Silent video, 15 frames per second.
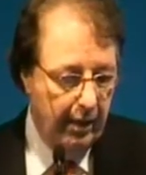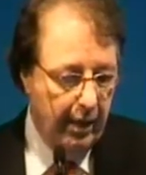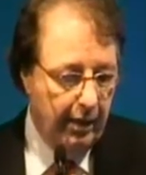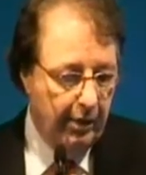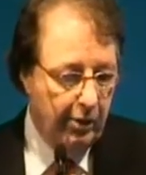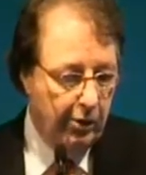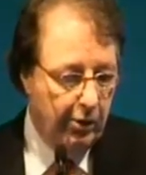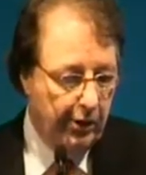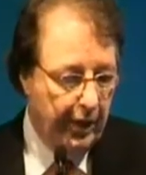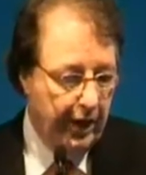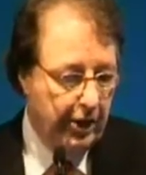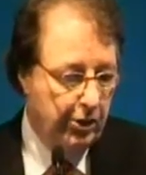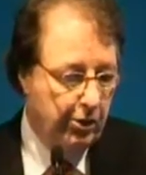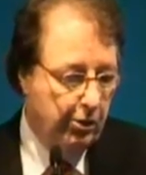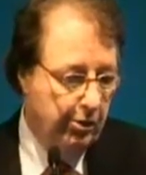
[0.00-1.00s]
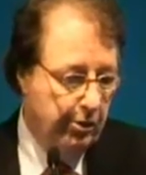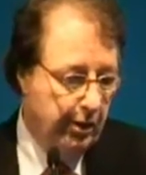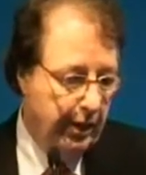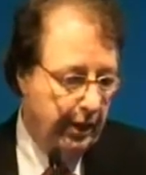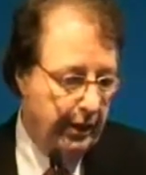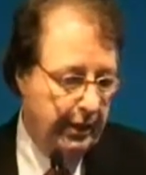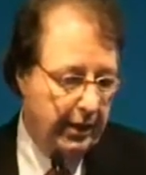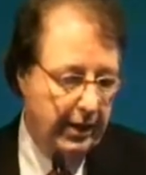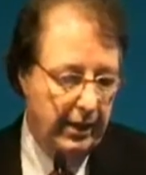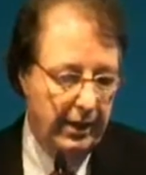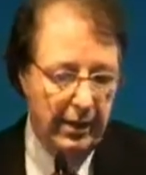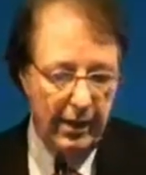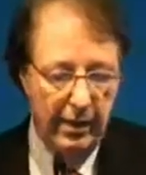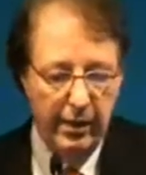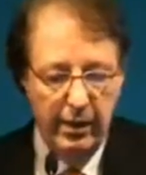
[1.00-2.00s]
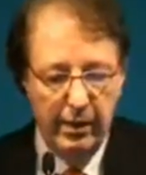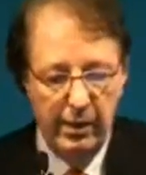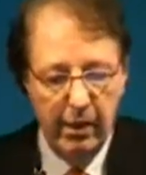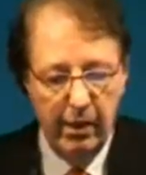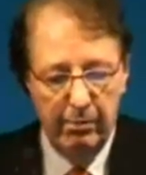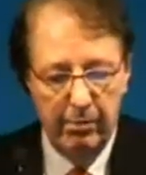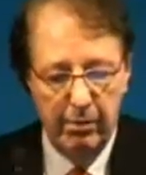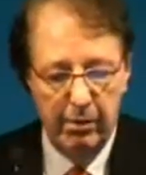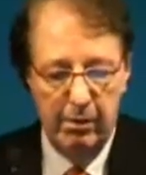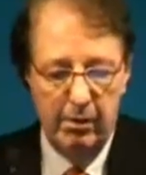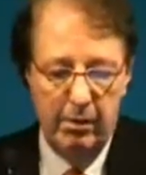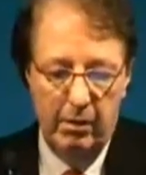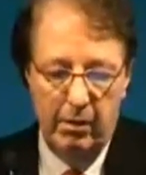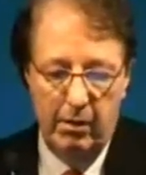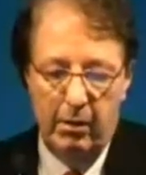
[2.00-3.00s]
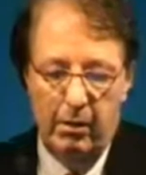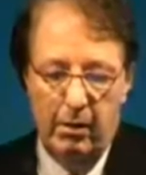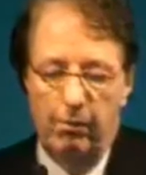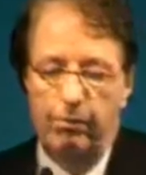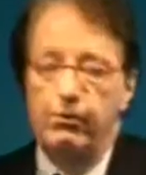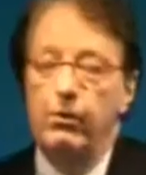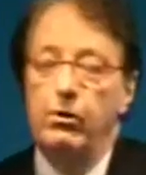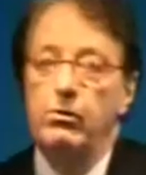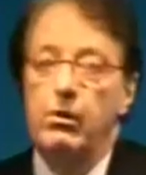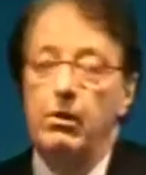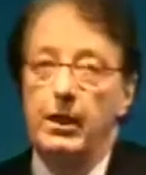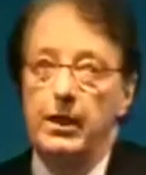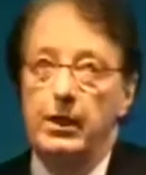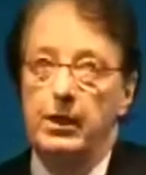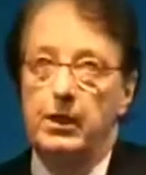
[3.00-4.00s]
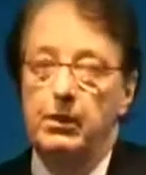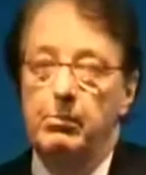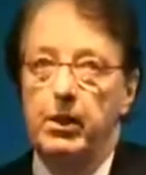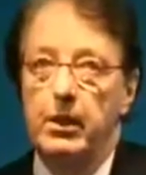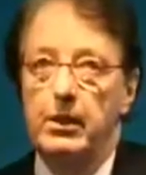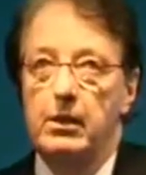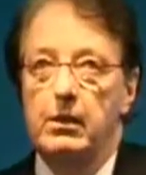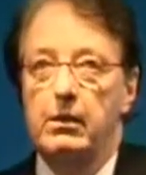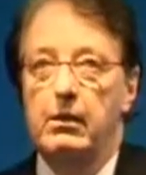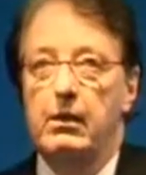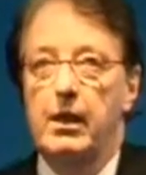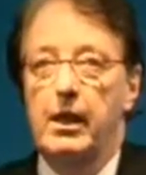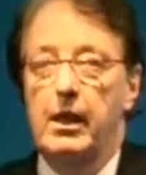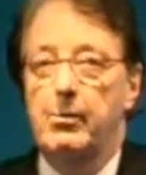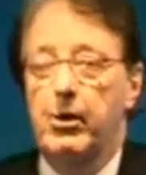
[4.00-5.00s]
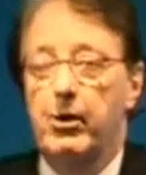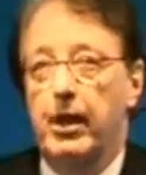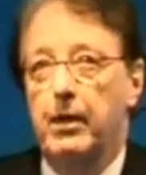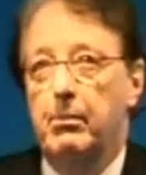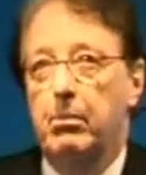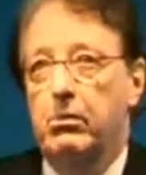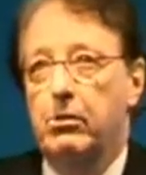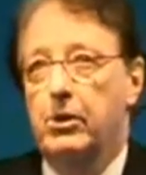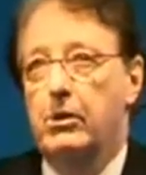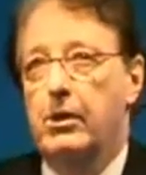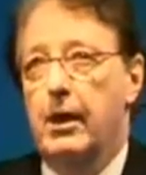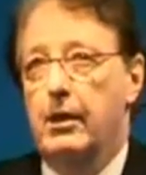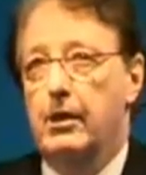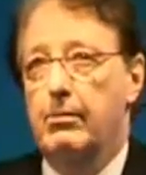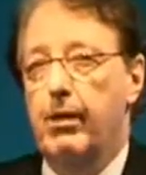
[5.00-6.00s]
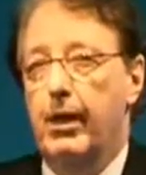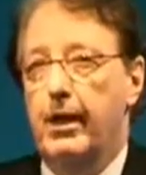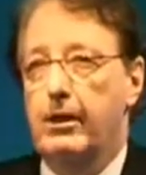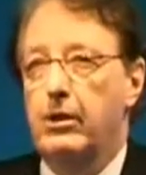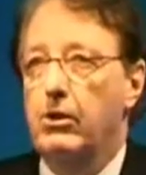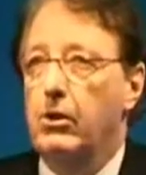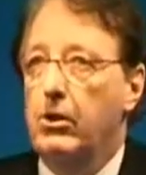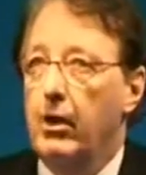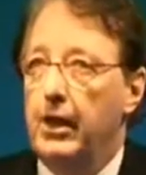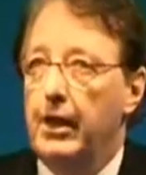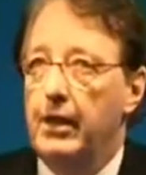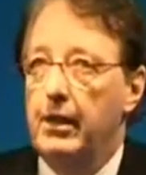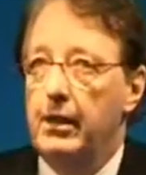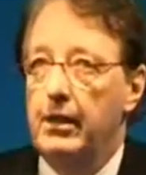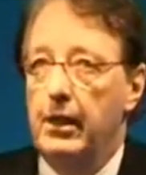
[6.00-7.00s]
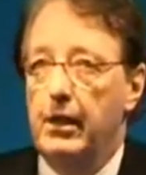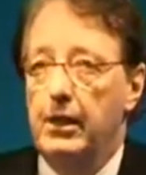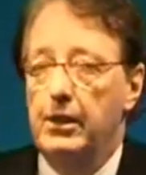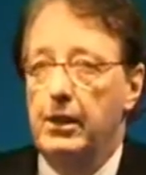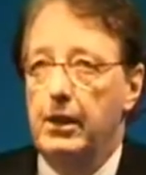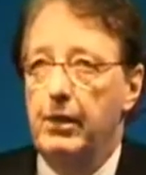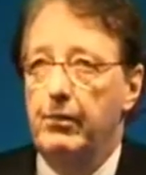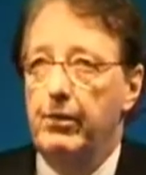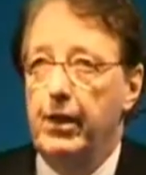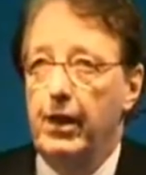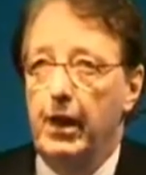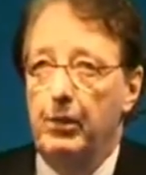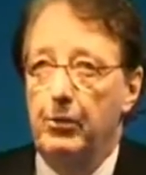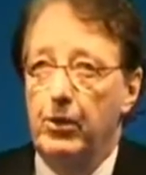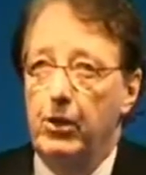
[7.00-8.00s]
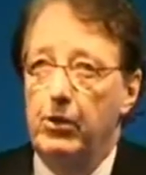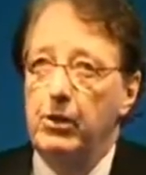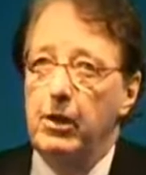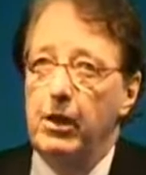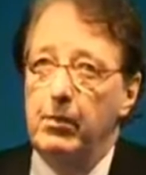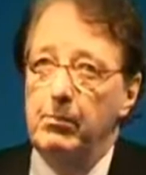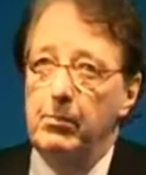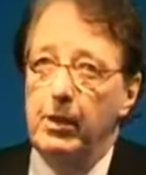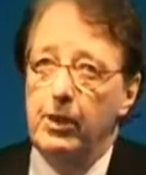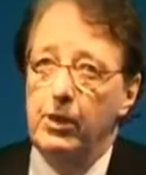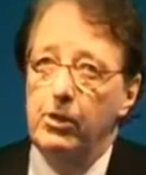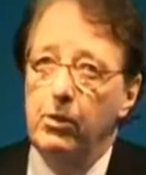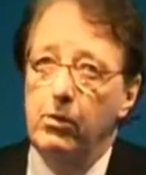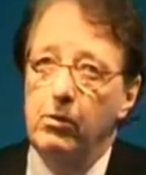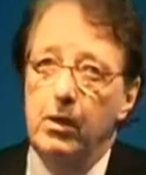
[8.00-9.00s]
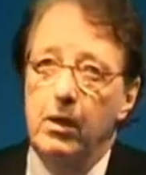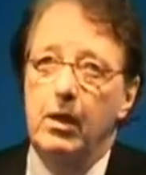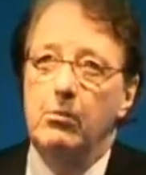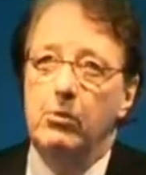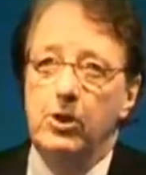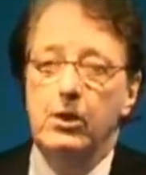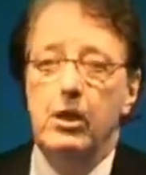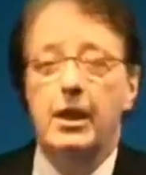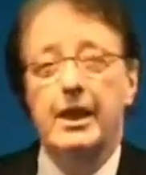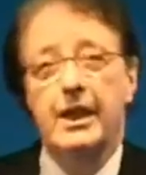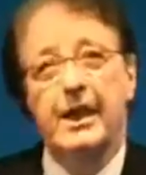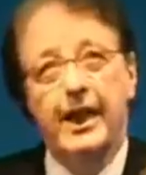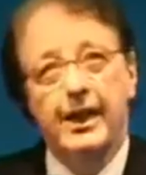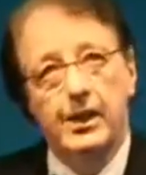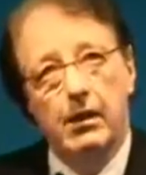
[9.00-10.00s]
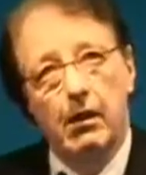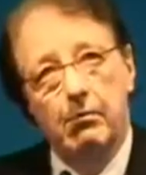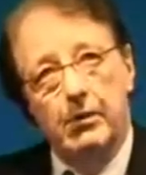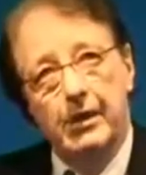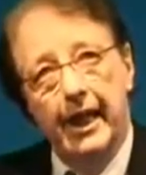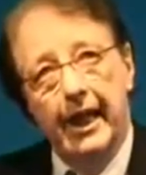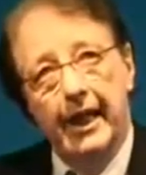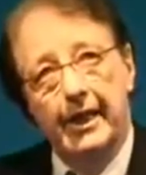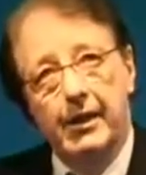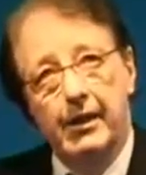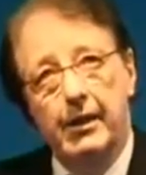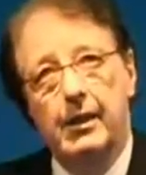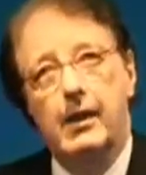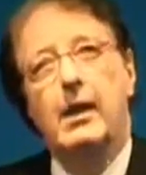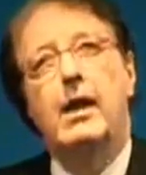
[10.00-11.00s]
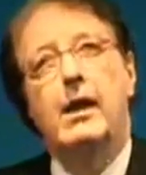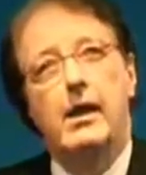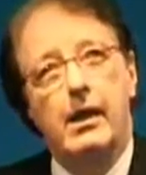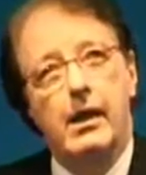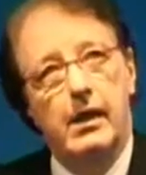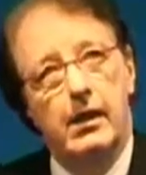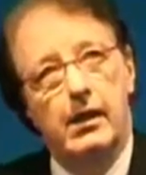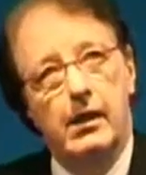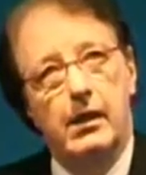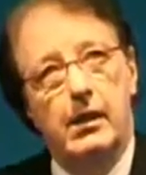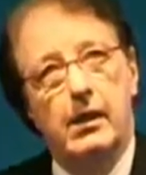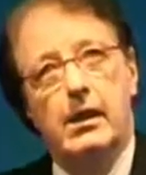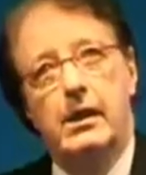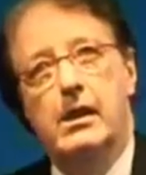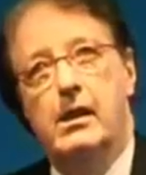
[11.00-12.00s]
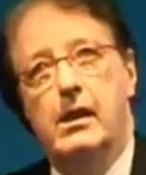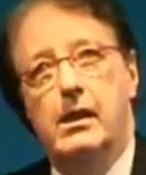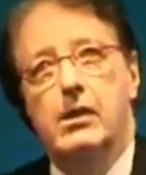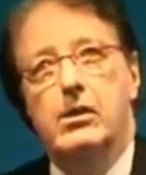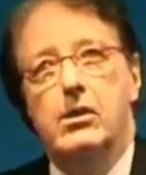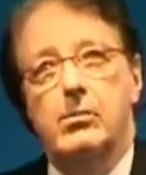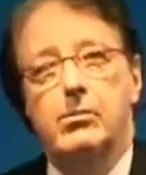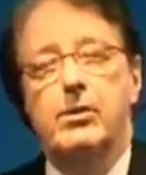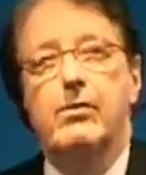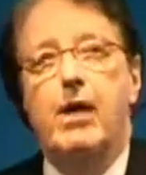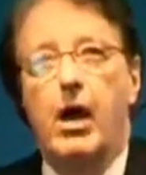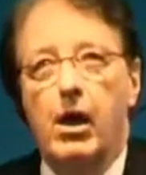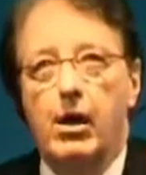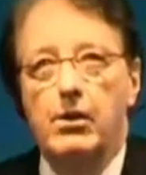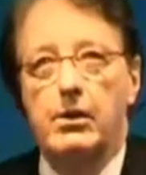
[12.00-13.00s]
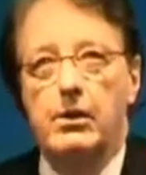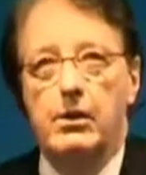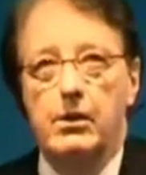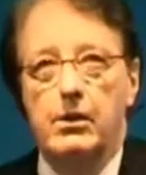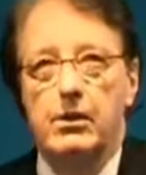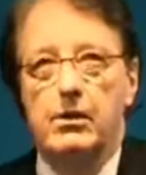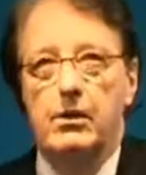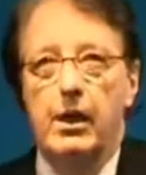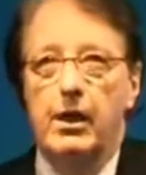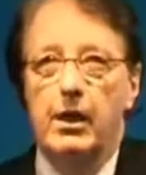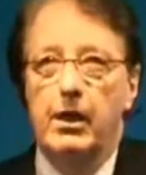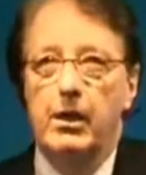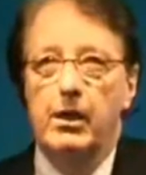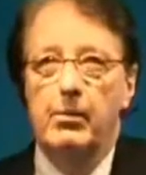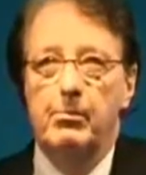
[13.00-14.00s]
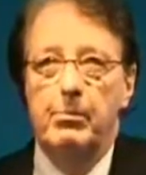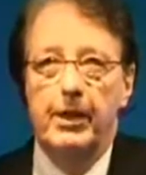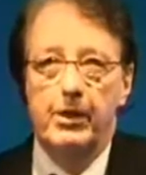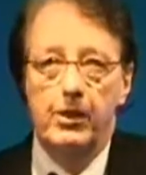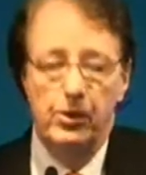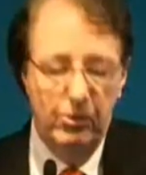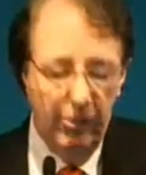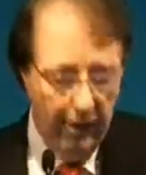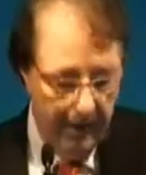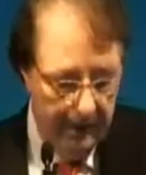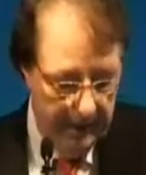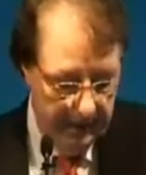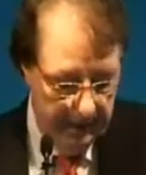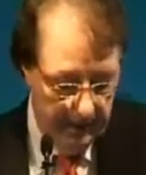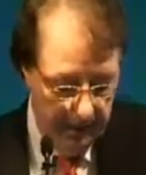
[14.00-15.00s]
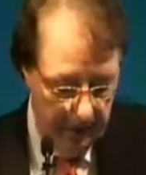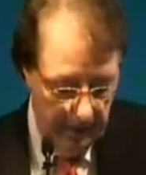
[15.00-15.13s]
And though they showed that the number of focal lesions present on an MRI post-transplant correlated significantly with outcome. And so we're starting to get some data in terms of how to better utilize this